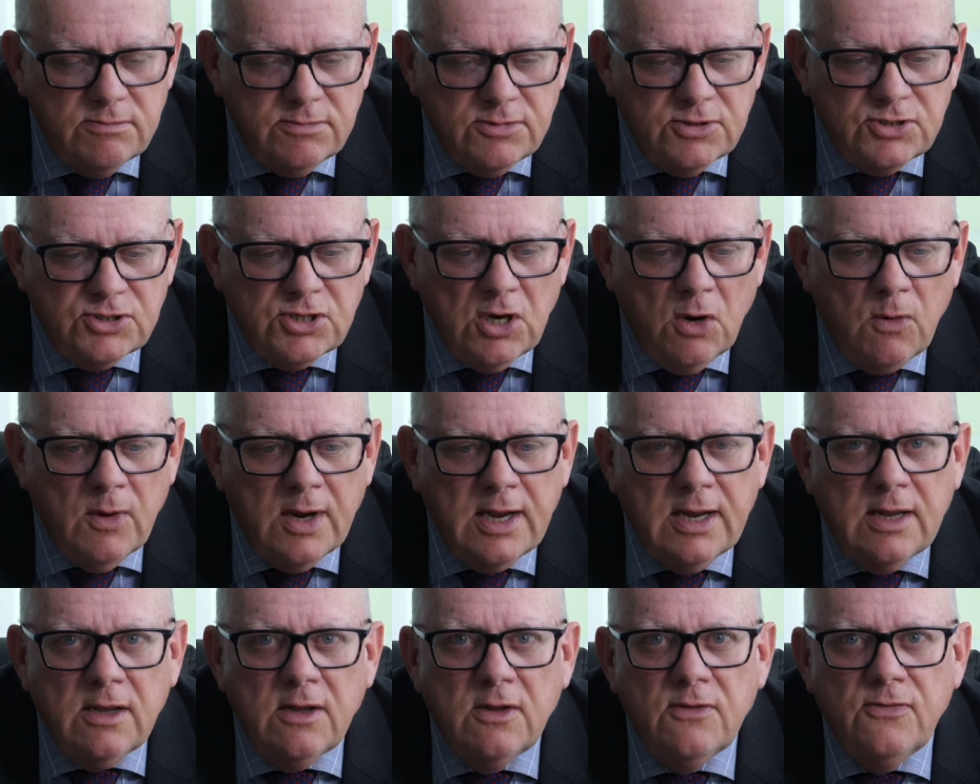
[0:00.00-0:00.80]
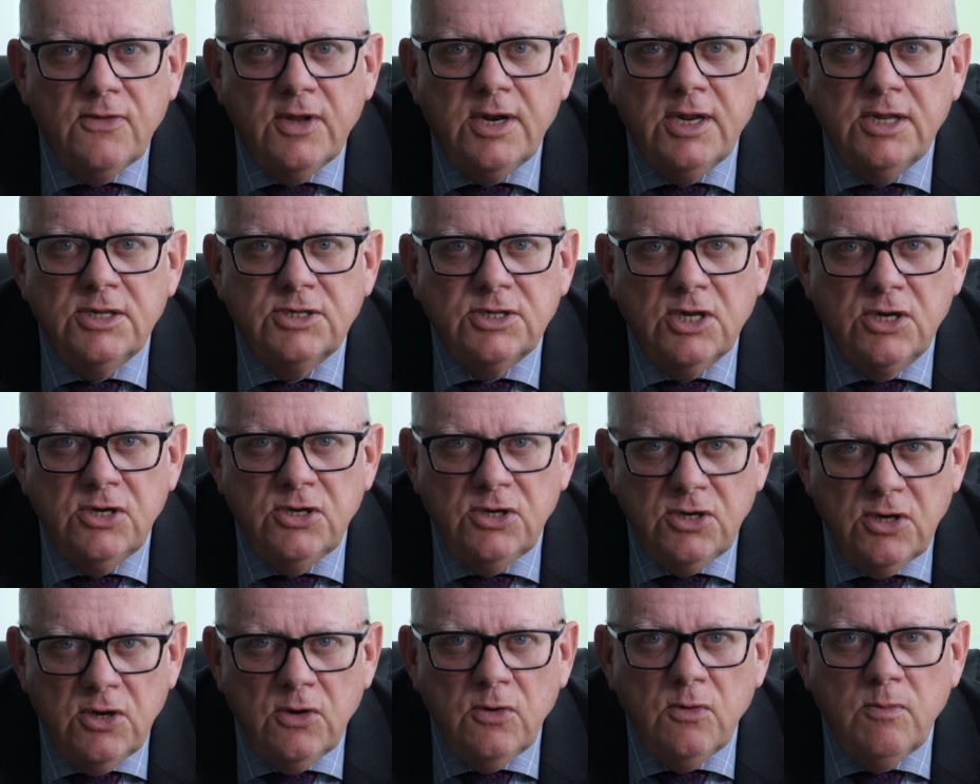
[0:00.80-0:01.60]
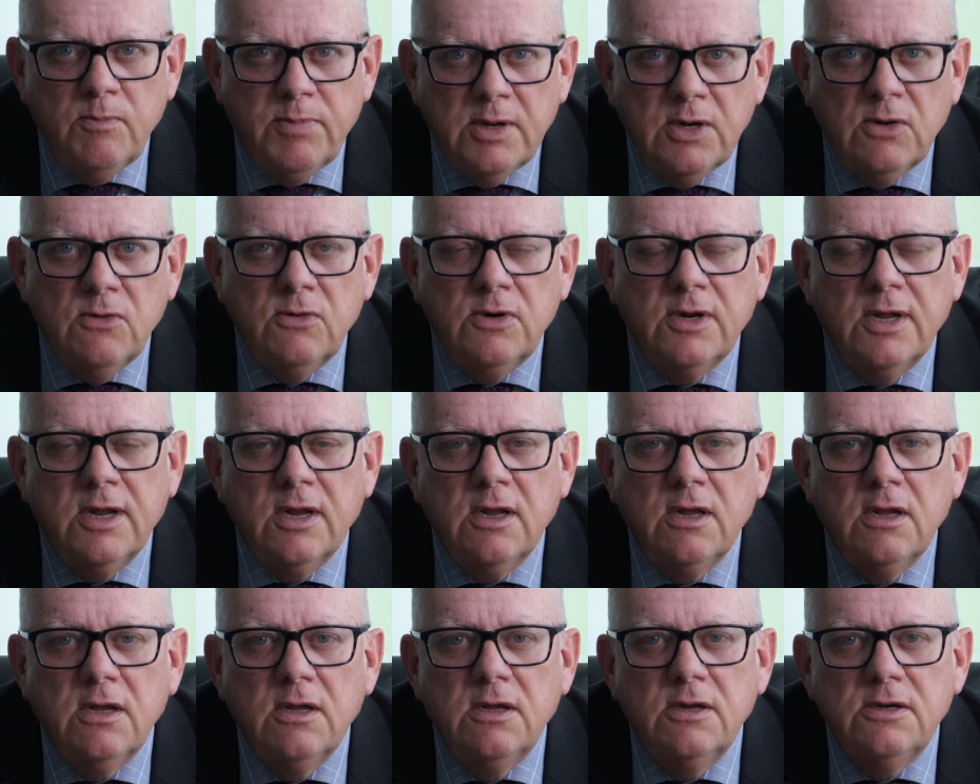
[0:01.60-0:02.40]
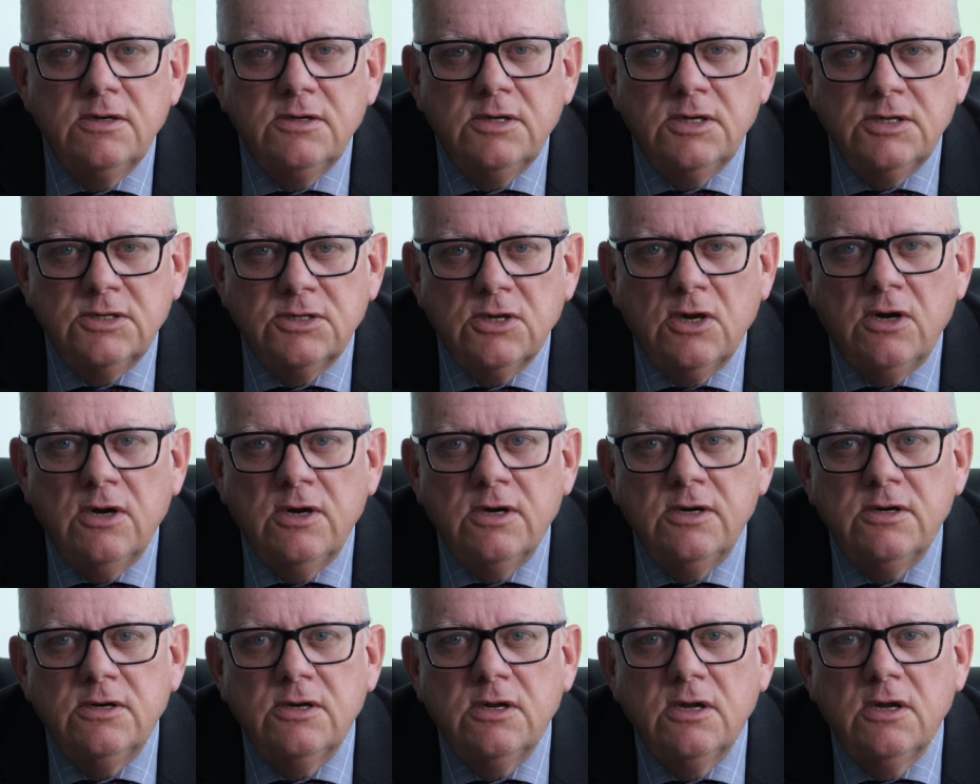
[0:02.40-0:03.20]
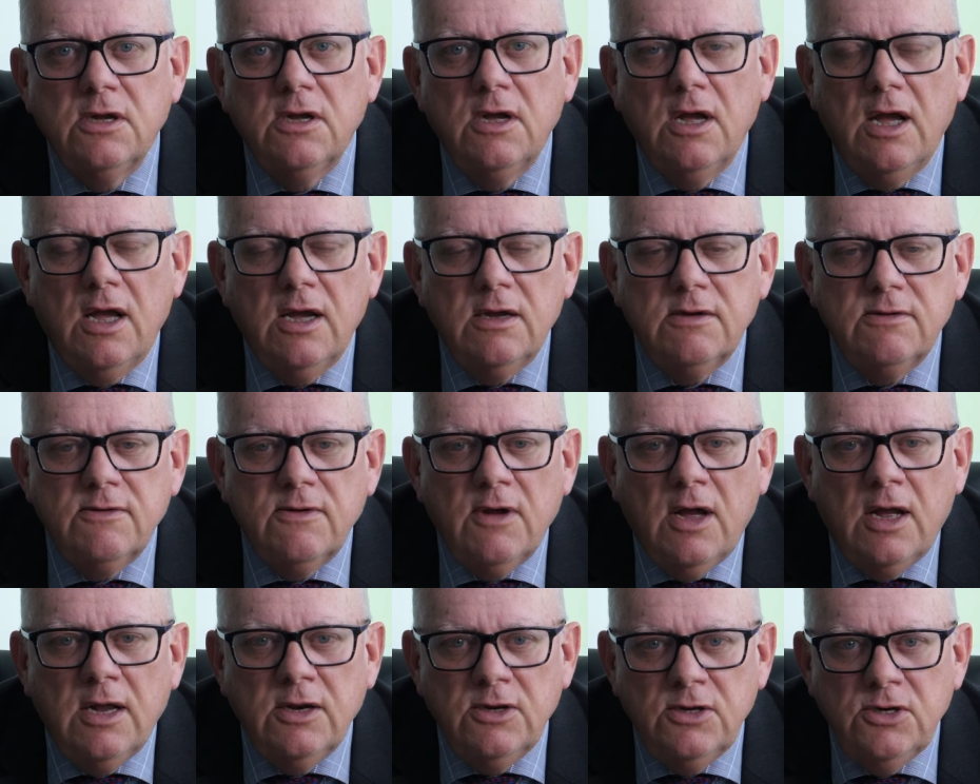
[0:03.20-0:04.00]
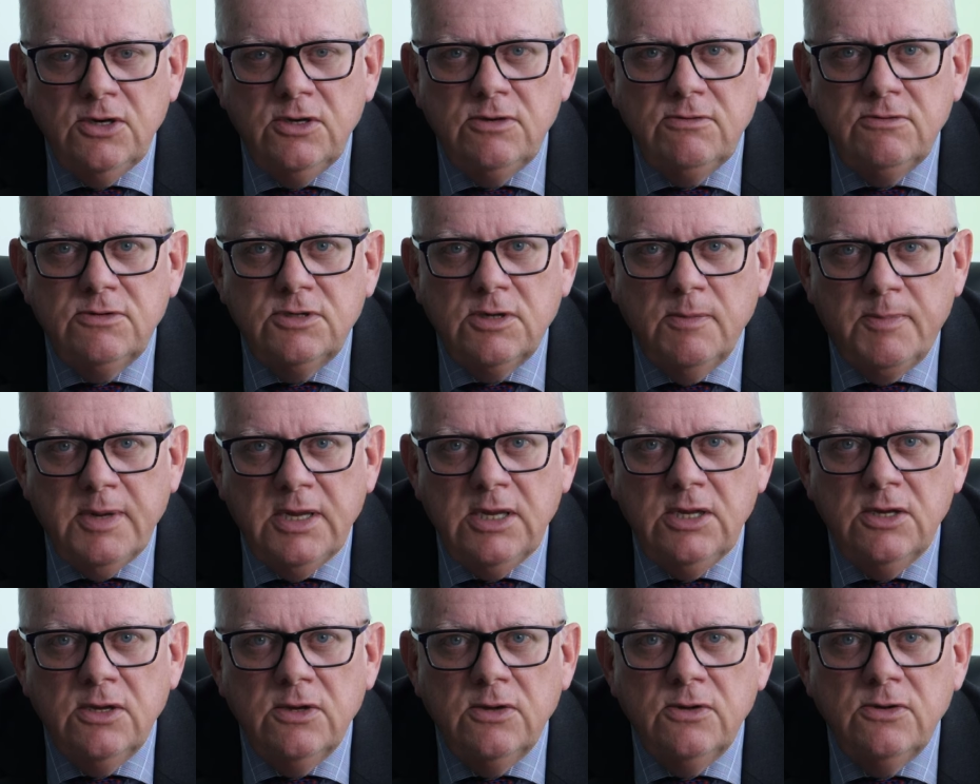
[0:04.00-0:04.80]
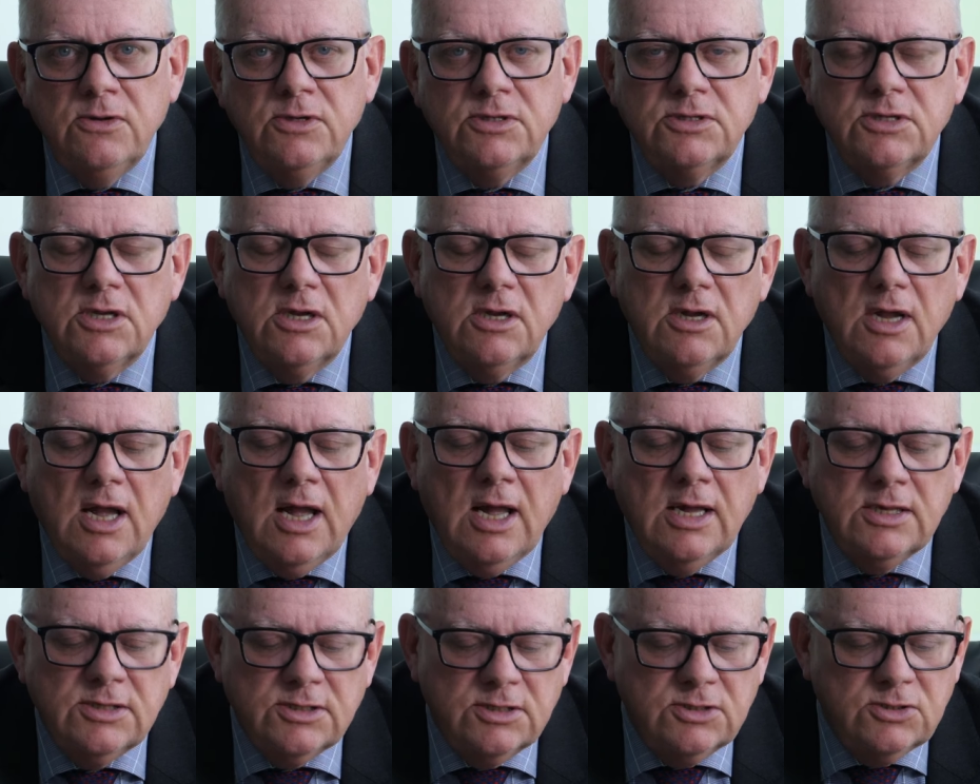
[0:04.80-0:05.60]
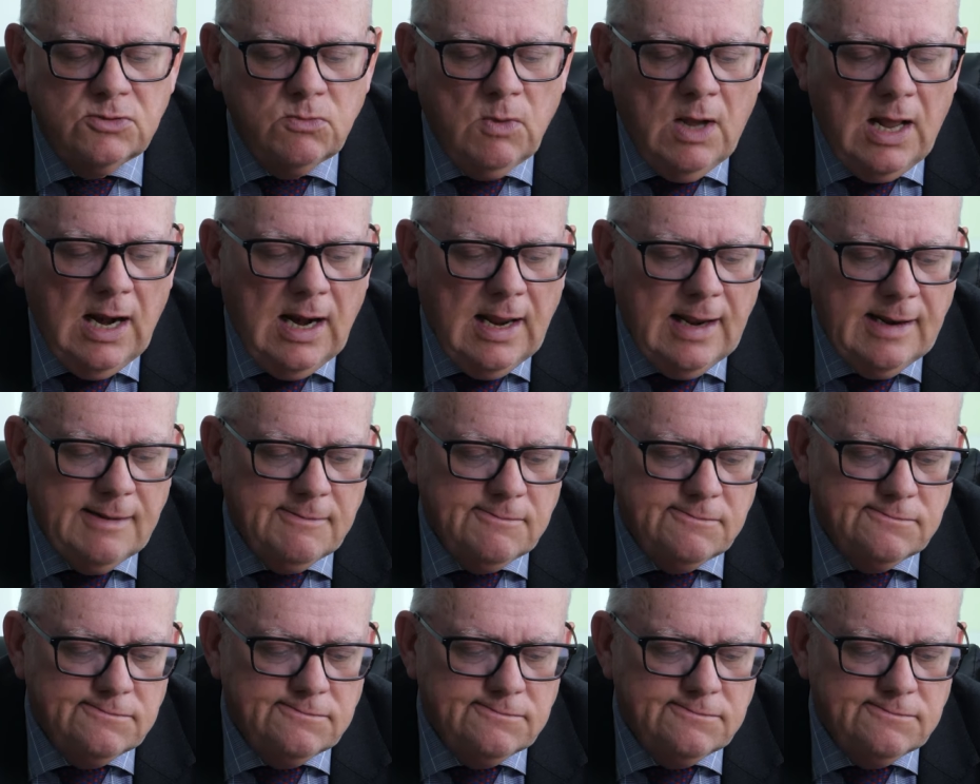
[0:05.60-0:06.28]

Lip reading: showing that it's a new building designed and to be used as a dwelling.